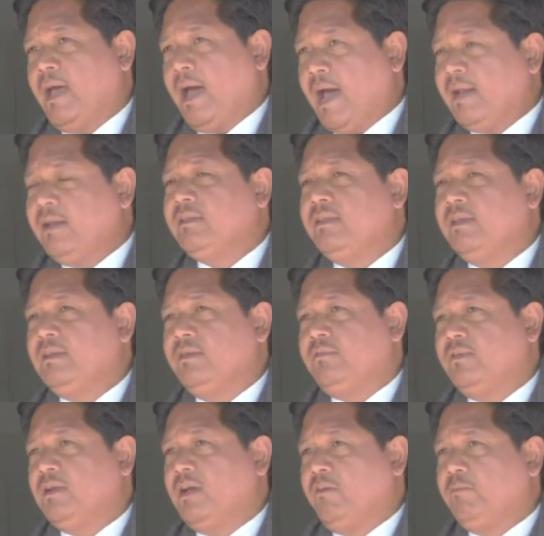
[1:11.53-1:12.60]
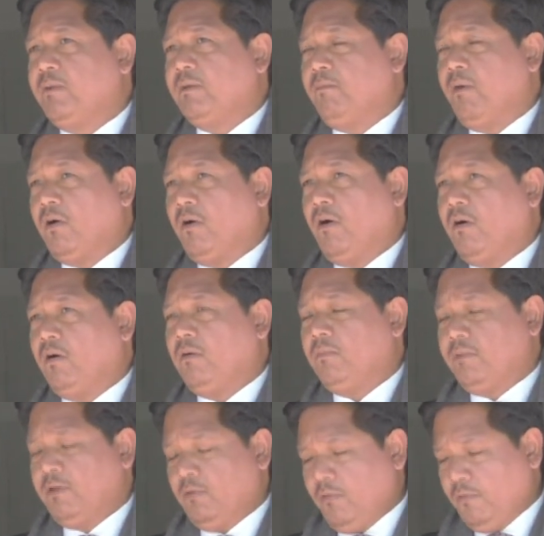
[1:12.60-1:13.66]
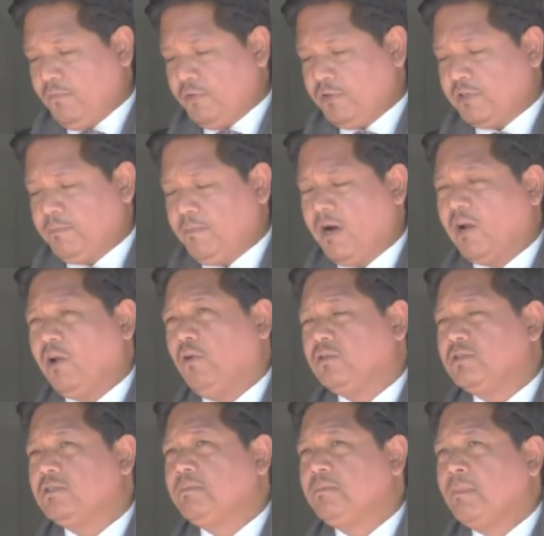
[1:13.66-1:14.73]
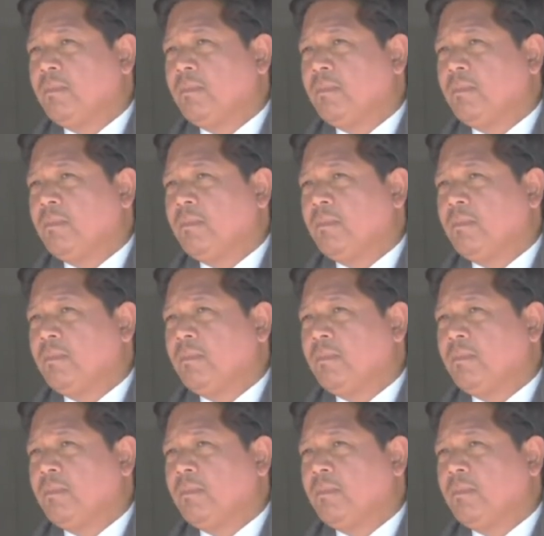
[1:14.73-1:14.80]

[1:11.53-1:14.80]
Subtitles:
and the different government official bungalows,